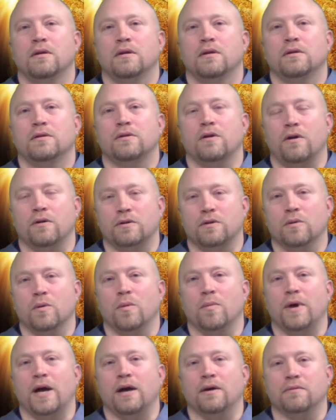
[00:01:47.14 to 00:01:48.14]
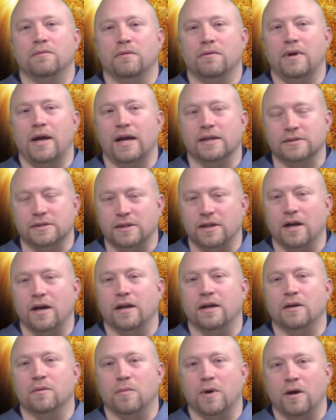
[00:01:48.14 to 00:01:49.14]
talked to him about asking
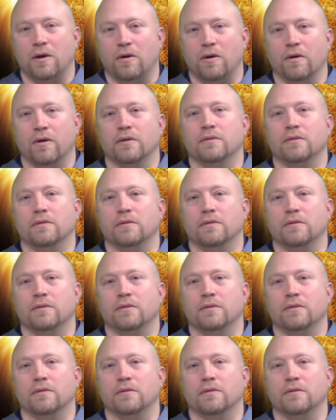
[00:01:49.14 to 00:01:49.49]
God into my heart.